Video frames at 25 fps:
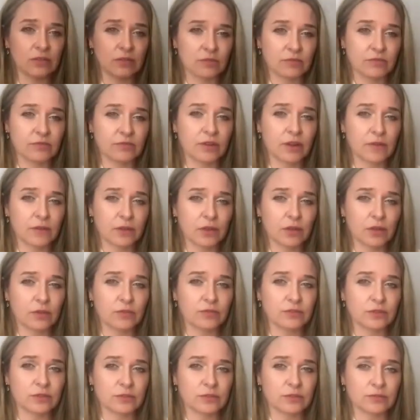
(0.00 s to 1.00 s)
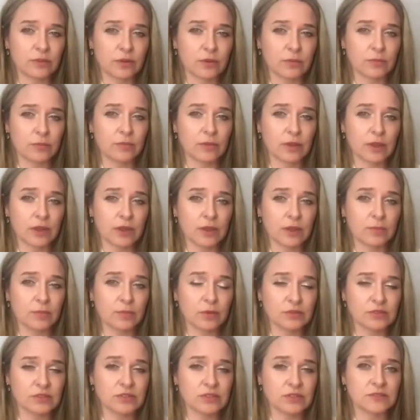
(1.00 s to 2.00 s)
very often from
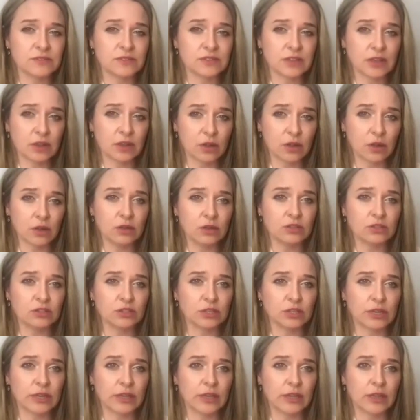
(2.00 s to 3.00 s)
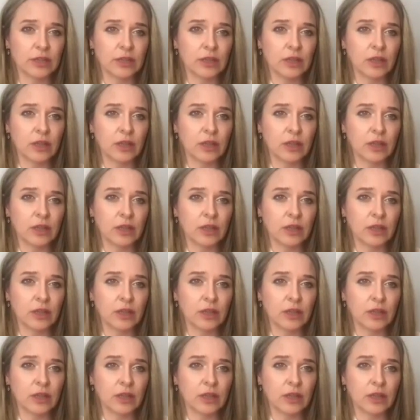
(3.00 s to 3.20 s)
positive psychology